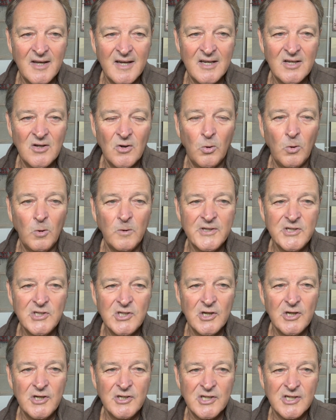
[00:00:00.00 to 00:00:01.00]
all the
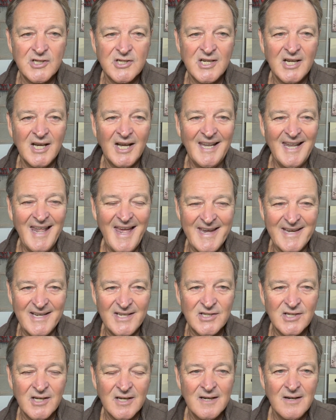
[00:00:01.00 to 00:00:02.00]
churches
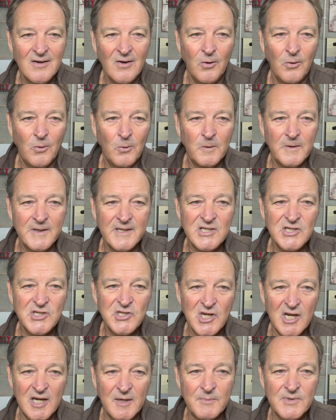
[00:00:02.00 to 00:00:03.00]
collate all these
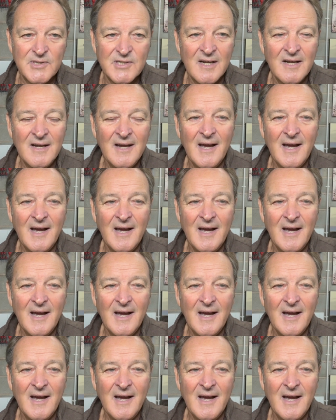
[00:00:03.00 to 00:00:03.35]
chips